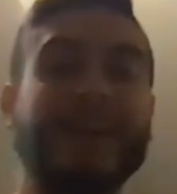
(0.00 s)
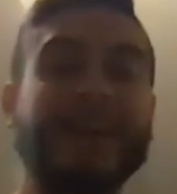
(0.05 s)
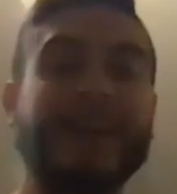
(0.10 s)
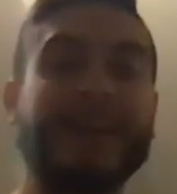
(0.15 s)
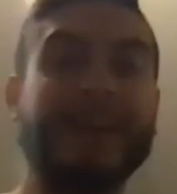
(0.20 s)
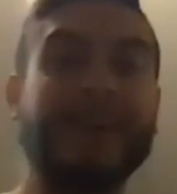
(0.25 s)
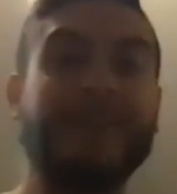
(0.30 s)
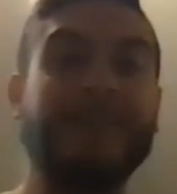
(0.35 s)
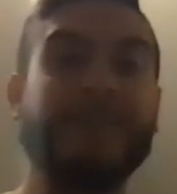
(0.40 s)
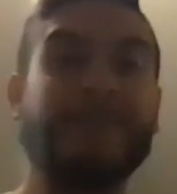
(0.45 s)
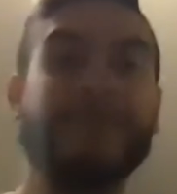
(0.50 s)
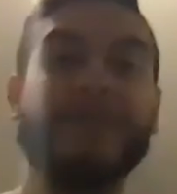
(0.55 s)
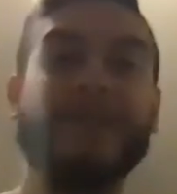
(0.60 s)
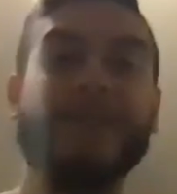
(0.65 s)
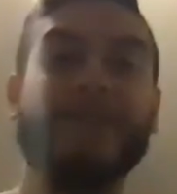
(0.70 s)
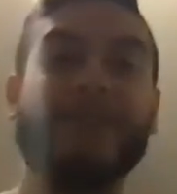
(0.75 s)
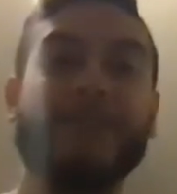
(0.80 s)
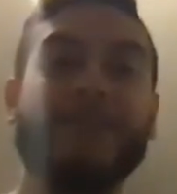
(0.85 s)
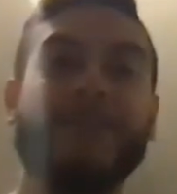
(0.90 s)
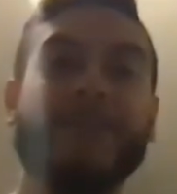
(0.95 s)

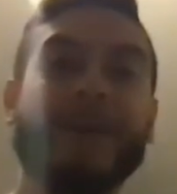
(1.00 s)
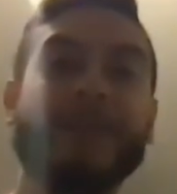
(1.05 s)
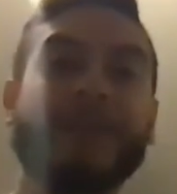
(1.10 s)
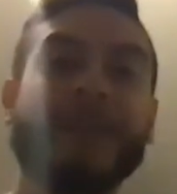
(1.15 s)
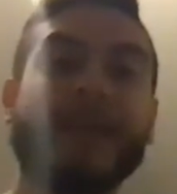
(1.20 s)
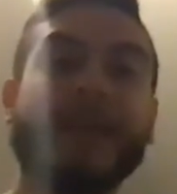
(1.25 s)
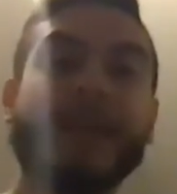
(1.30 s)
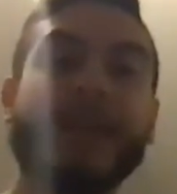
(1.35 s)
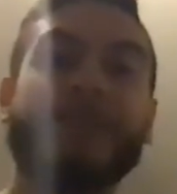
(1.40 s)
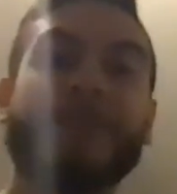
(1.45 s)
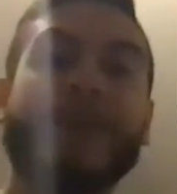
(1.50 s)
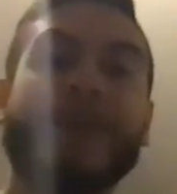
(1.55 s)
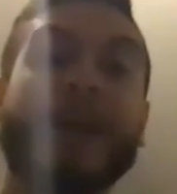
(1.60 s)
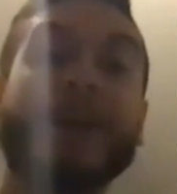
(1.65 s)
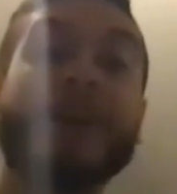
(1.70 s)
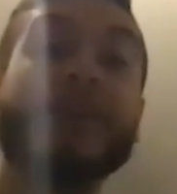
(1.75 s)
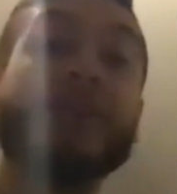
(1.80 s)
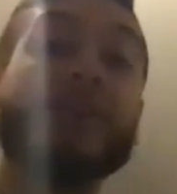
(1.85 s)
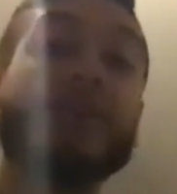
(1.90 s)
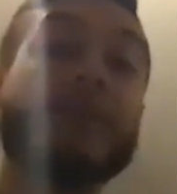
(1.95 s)
If you found any
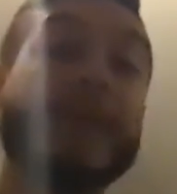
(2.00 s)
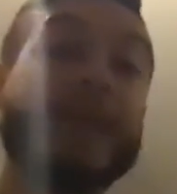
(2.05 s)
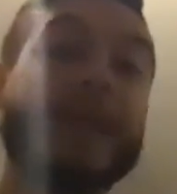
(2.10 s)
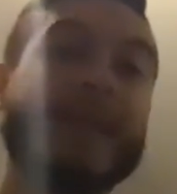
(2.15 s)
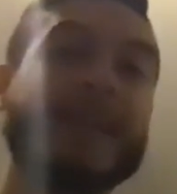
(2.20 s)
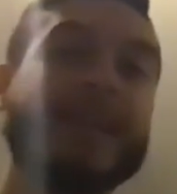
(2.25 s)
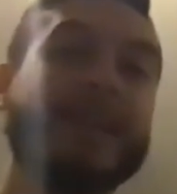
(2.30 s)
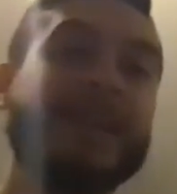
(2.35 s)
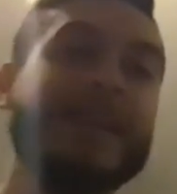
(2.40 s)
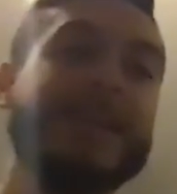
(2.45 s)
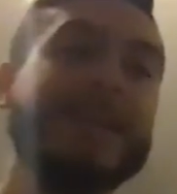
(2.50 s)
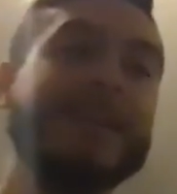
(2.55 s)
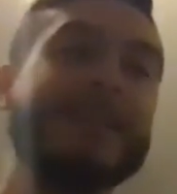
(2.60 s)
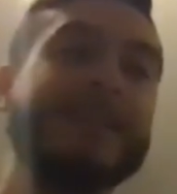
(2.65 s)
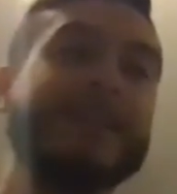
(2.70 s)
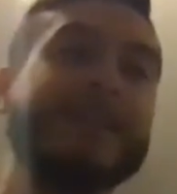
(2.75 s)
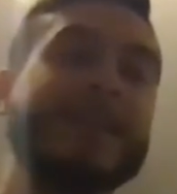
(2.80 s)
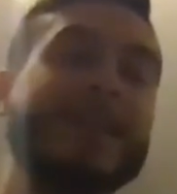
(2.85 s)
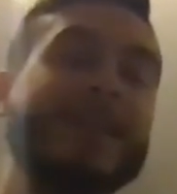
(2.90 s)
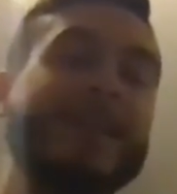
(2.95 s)
value in
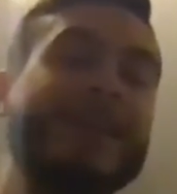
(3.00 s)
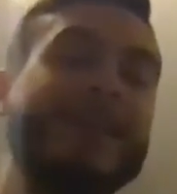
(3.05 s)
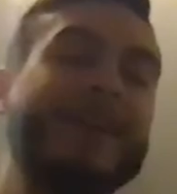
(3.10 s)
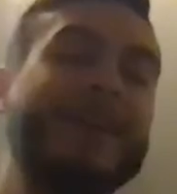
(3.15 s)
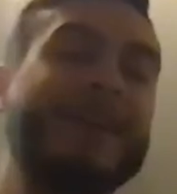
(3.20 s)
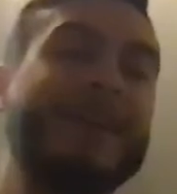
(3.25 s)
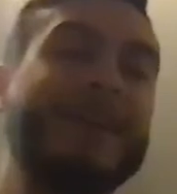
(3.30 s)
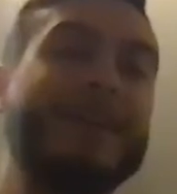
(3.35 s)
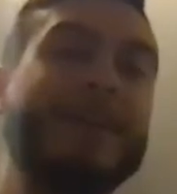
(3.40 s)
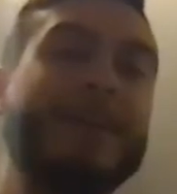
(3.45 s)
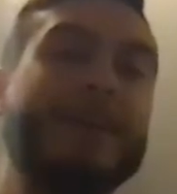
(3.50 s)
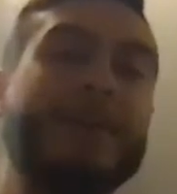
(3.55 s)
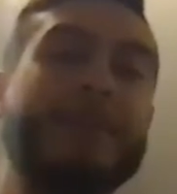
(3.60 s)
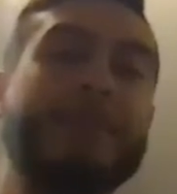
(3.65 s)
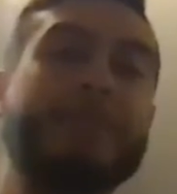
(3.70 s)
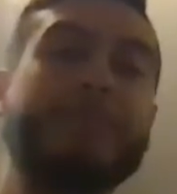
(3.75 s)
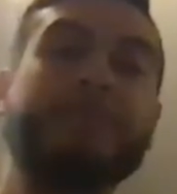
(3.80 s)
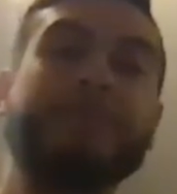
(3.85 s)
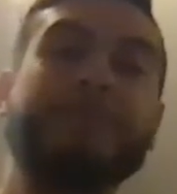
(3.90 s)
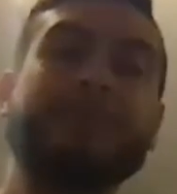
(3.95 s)
this,
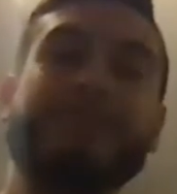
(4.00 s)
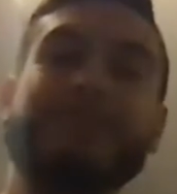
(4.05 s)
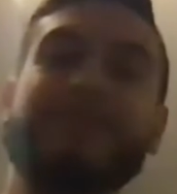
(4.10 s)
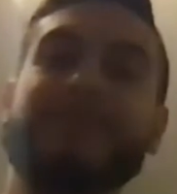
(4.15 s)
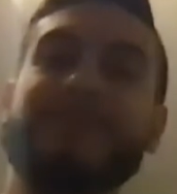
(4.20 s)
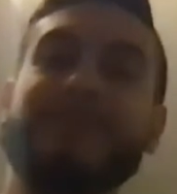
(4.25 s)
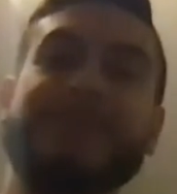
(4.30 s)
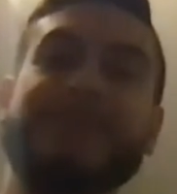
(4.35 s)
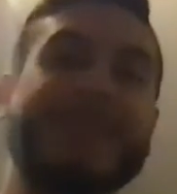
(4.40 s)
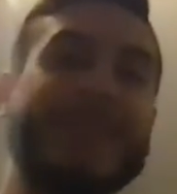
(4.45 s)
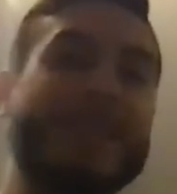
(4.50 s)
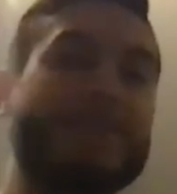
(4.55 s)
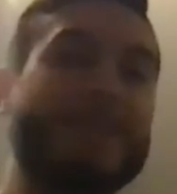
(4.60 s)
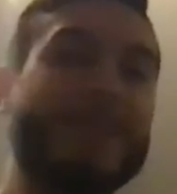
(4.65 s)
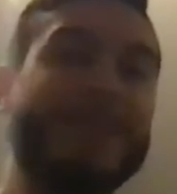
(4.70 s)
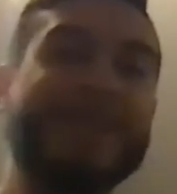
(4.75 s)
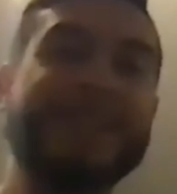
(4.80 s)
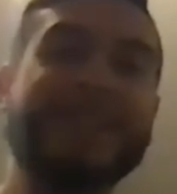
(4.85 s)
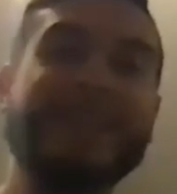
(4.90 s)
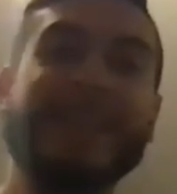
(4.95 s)
um, send me
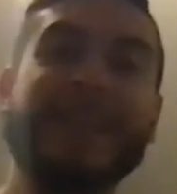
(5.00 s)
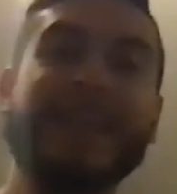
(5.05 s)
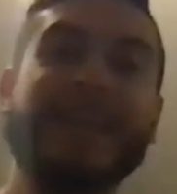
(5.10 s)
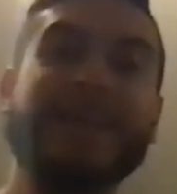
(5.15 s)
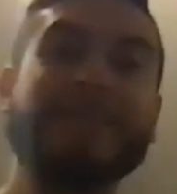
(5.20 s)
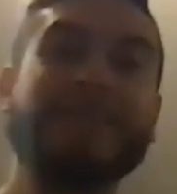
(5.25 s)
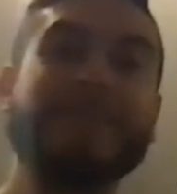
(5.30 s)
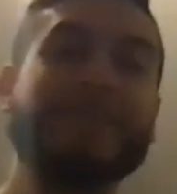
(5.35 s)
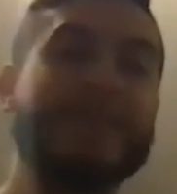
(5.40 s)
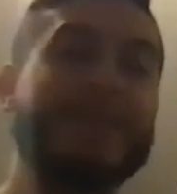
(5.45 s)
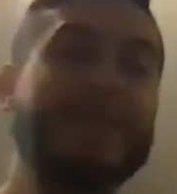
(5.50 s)
a DM.